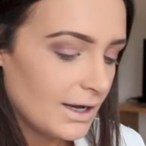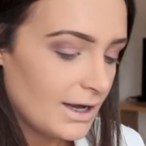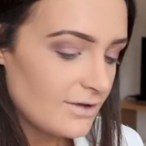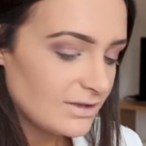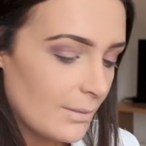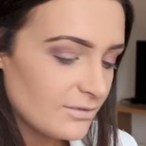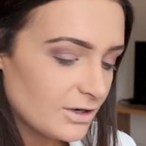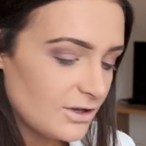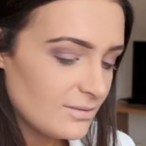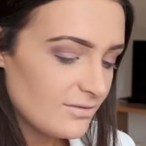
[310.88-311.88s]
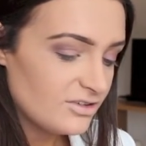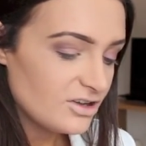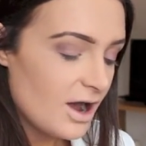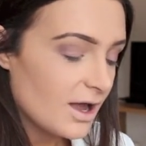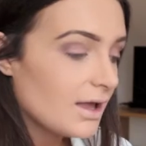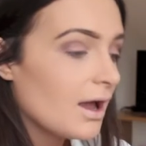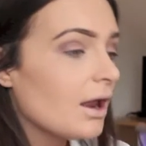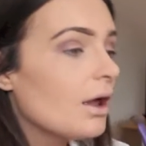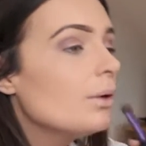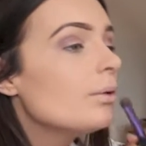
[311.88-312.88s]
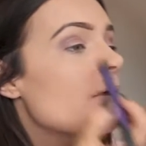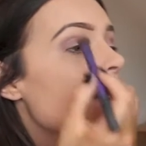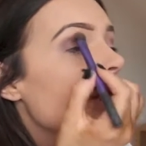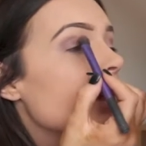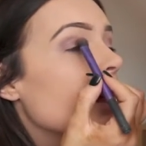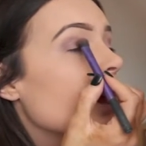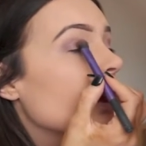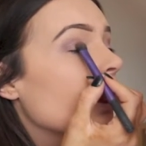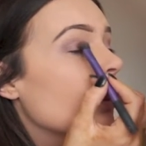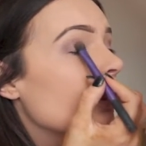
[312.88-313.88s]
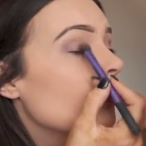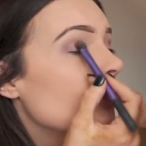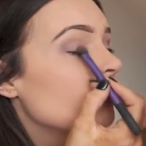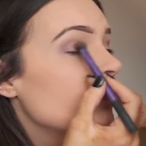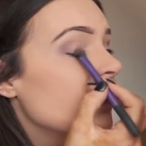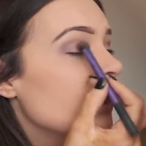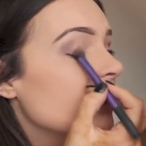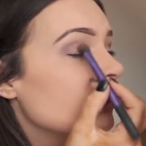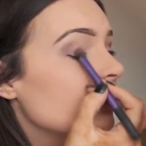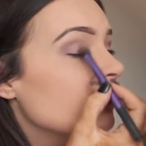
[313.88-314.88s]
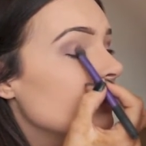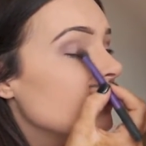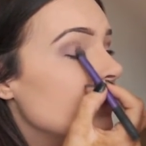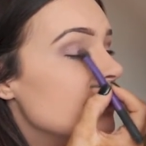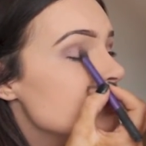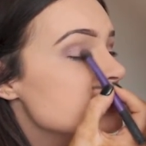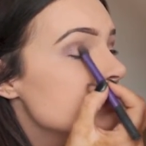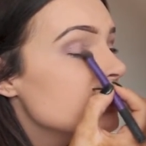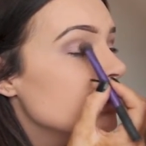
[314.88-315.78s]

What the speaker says: After that, I'm just going to use a bit of a darker colour and go more of the inner lid.